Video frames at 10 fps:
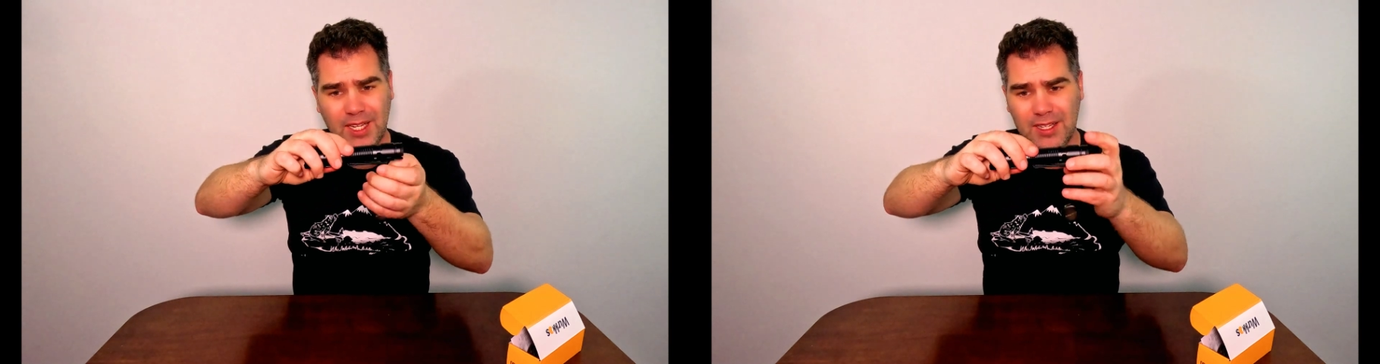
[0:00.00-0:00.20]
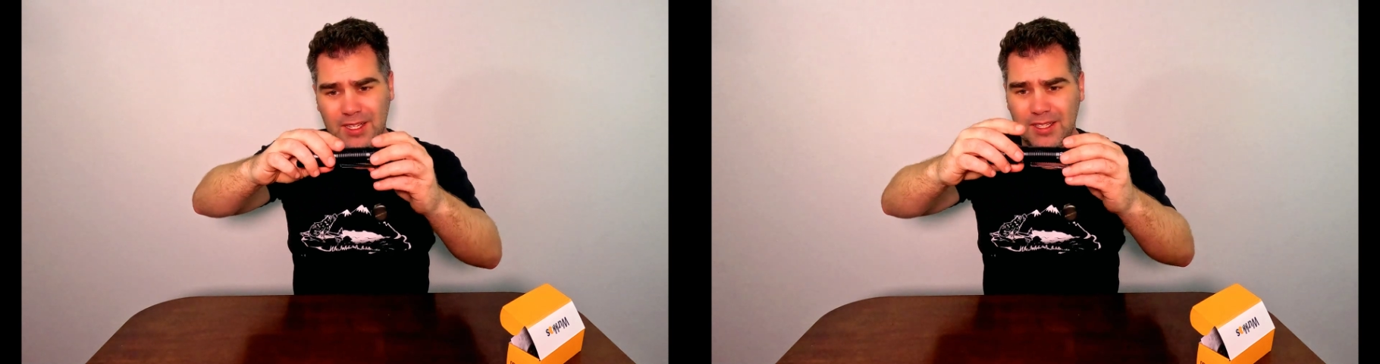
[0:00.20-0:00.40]

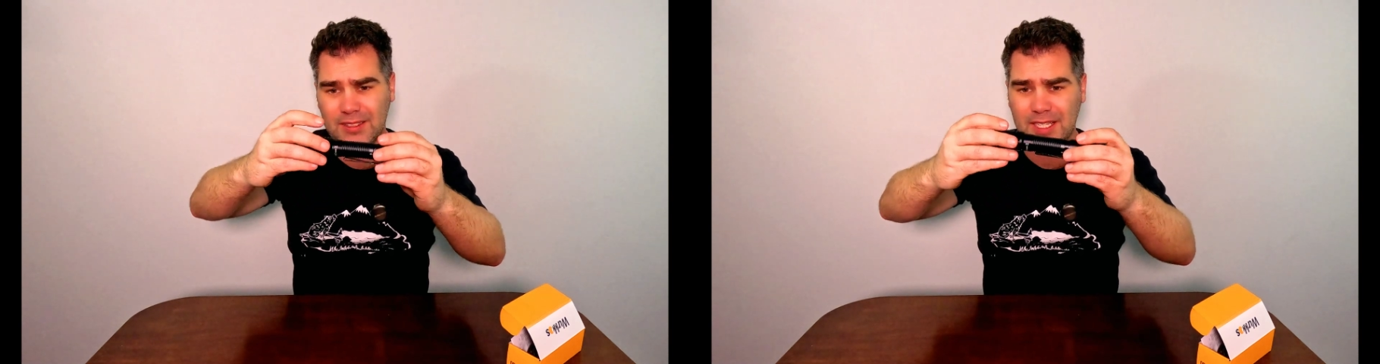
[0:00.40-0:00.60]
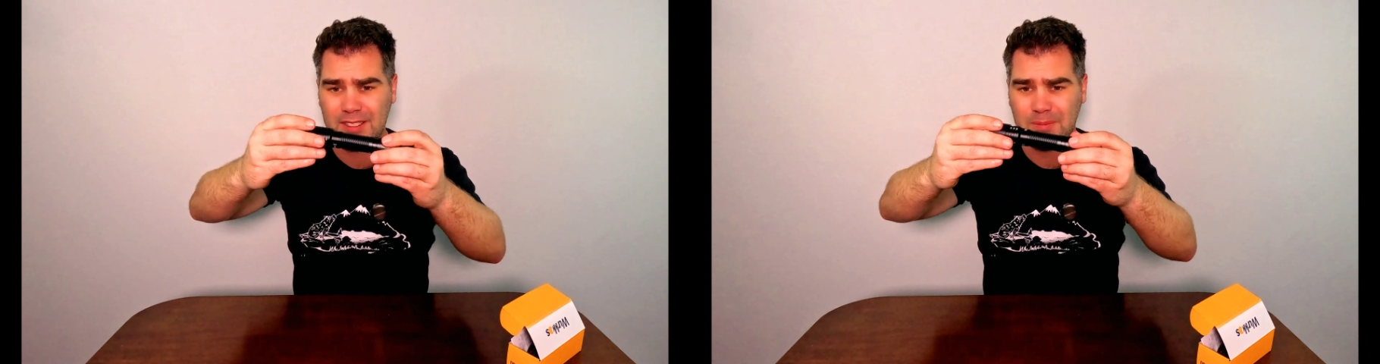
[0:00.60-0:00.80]

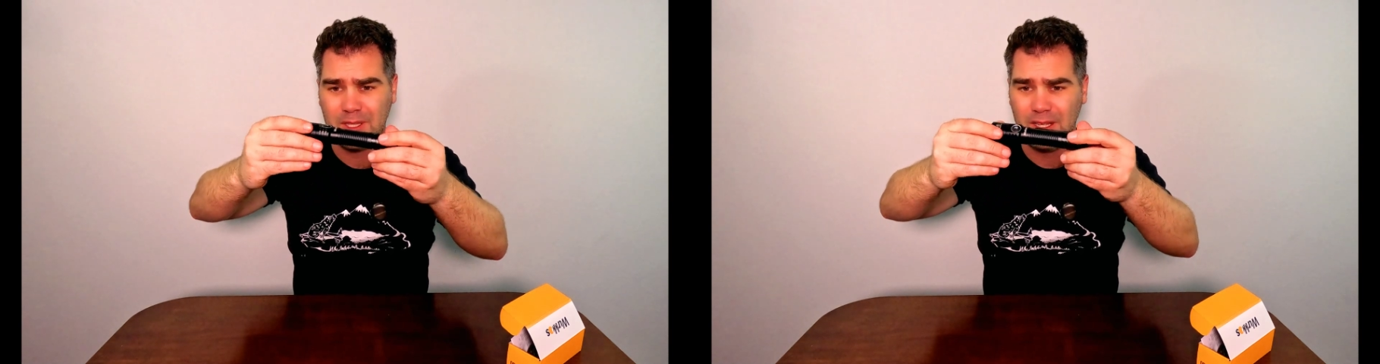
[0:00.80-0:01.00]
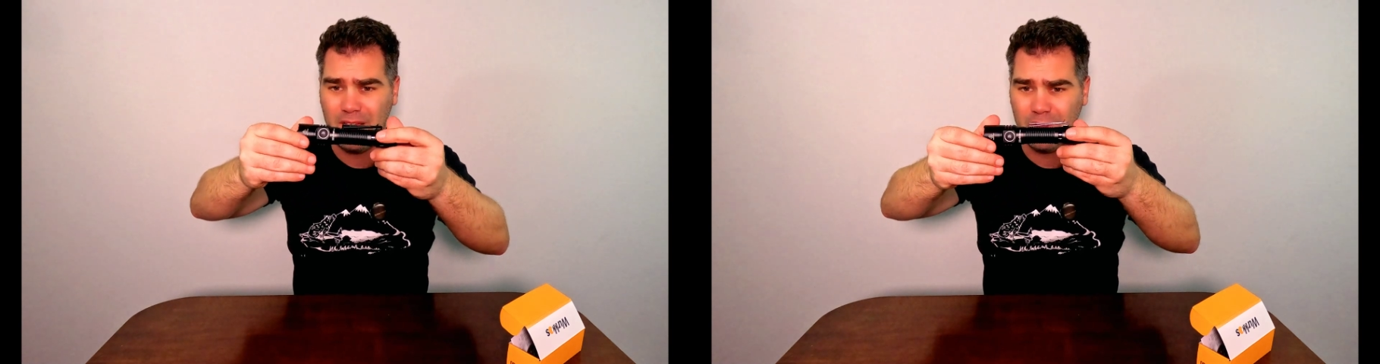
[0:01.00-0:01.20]
like some of
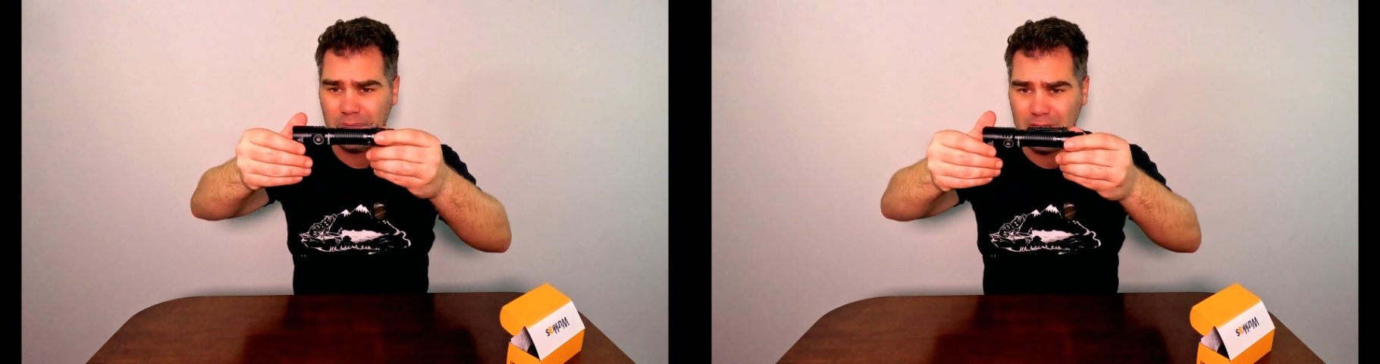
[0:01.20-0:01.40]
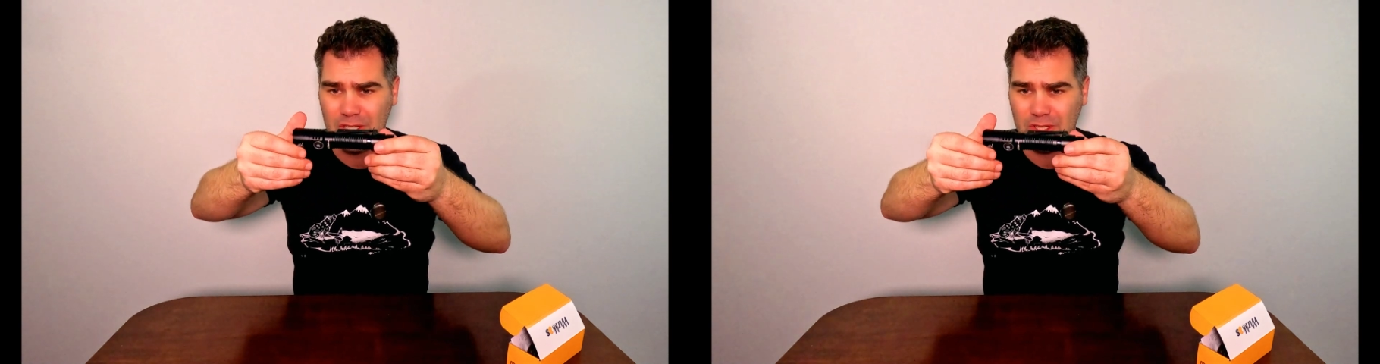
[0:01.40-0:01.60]
the other
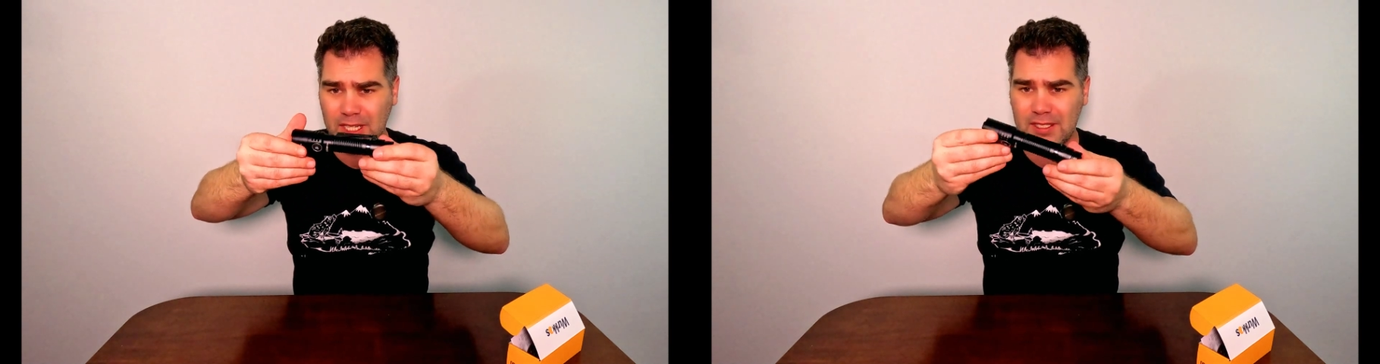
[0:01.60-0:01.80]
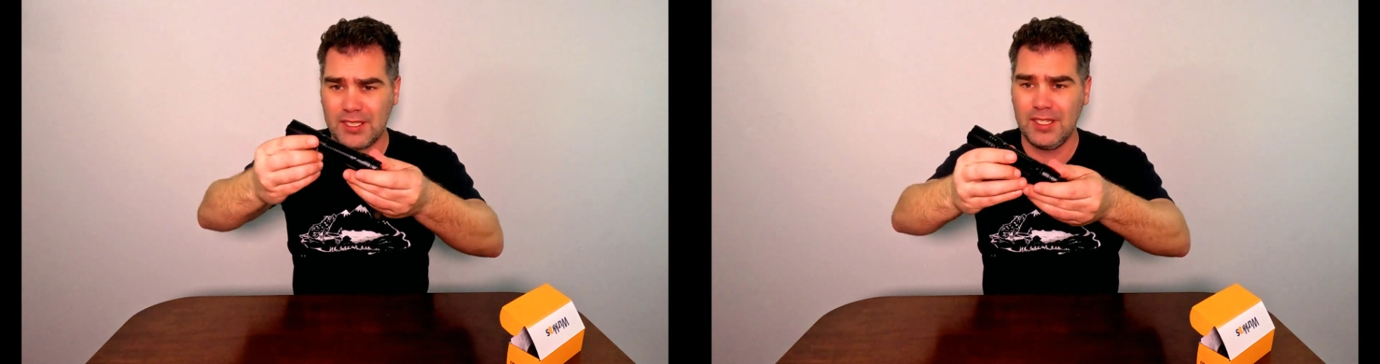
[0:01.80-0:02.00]

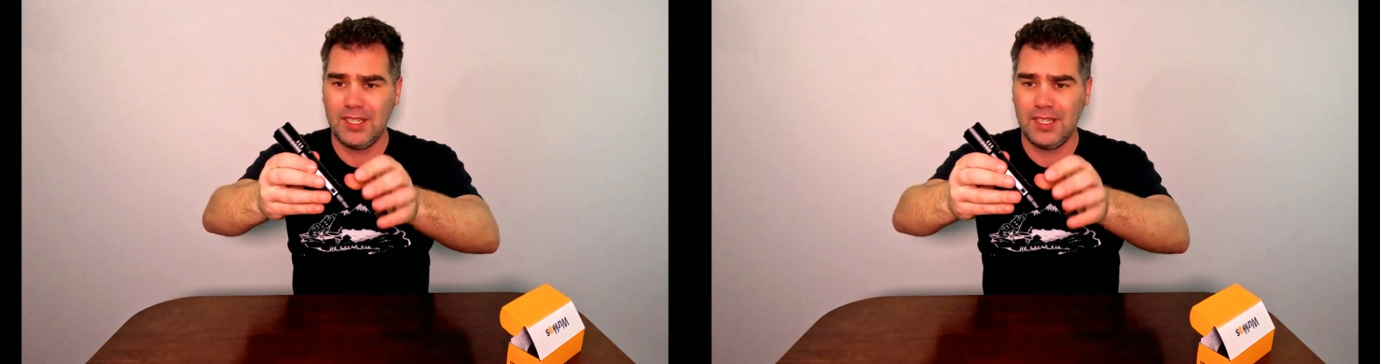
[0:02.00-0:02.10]
flashlights.